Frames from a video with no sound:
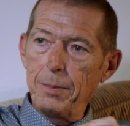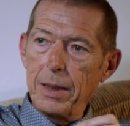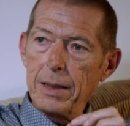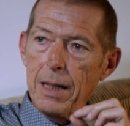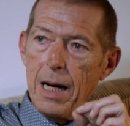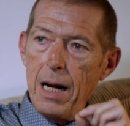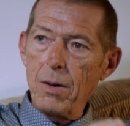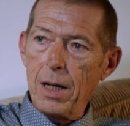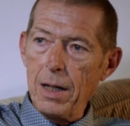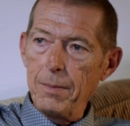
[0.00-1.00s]
But how
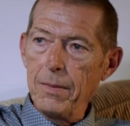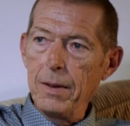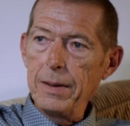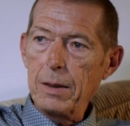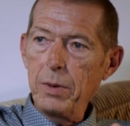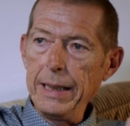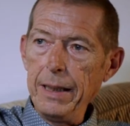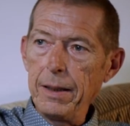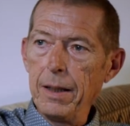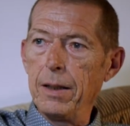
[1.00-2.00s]
come that we
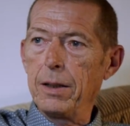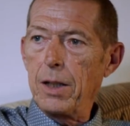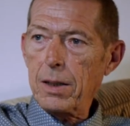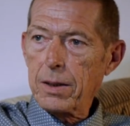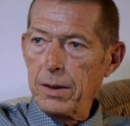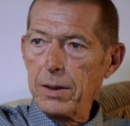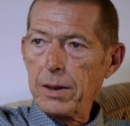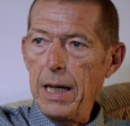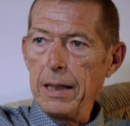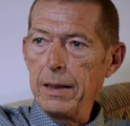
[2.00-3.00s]
need doctors
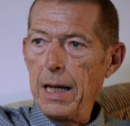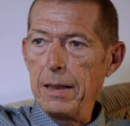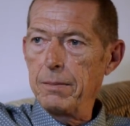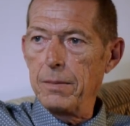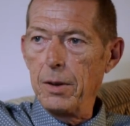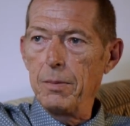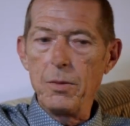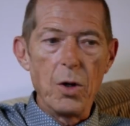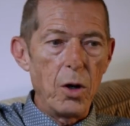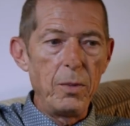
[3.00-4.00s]
and
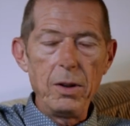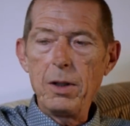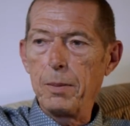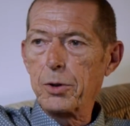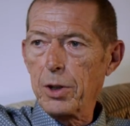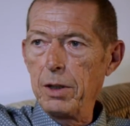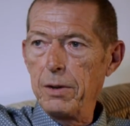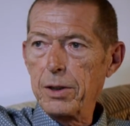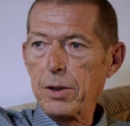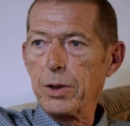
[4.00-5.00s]
normal
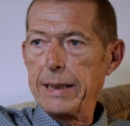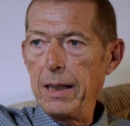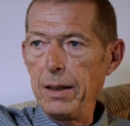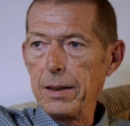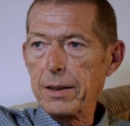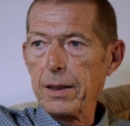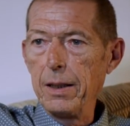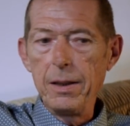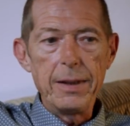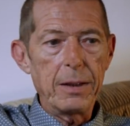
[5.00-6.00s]
observers to tell us
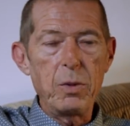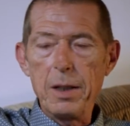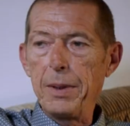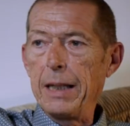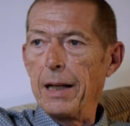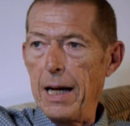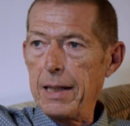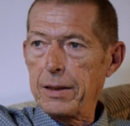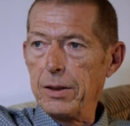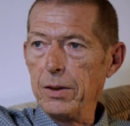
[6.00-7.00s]
that we are being
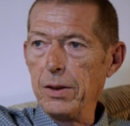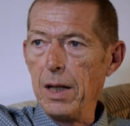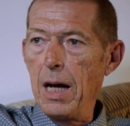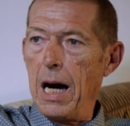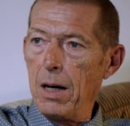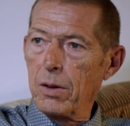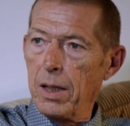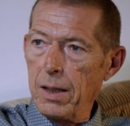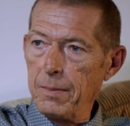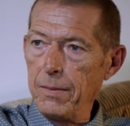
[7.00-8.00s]
lied to? How
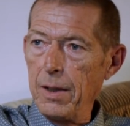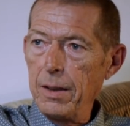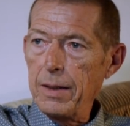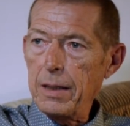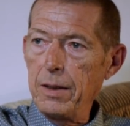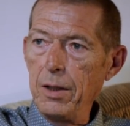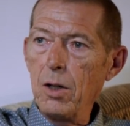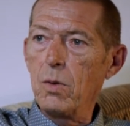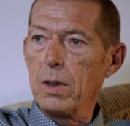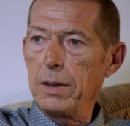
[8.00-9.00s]
come that no
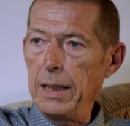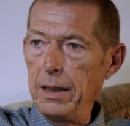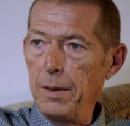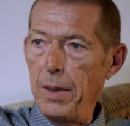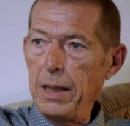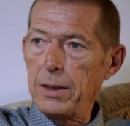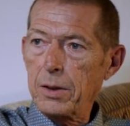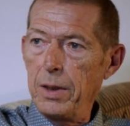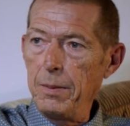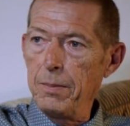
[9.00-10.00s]
one in the
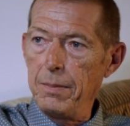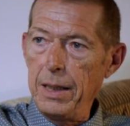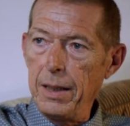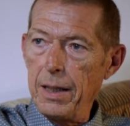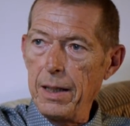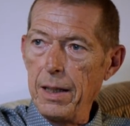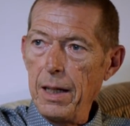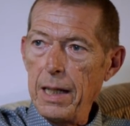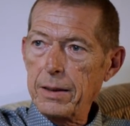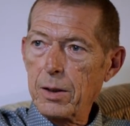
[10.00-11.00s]
mainstream media
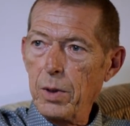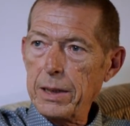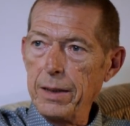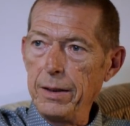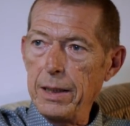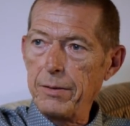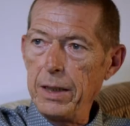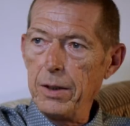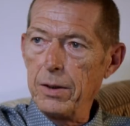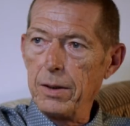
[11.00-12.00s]
has questioned this
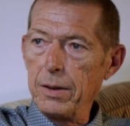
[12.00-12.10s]
video